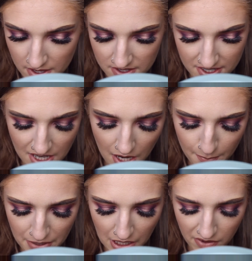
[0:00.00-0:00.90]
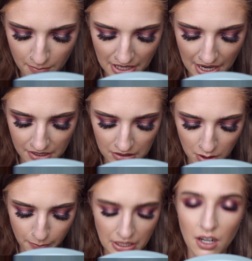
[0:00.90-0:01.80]
To top that off, I'm going to add a
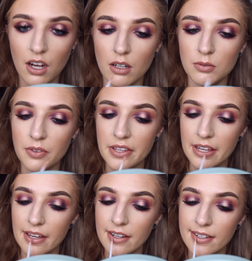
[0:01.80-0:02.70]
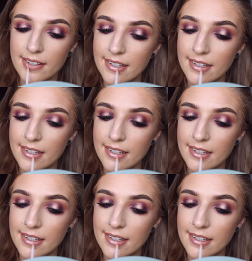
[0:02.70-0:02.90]
little bit of the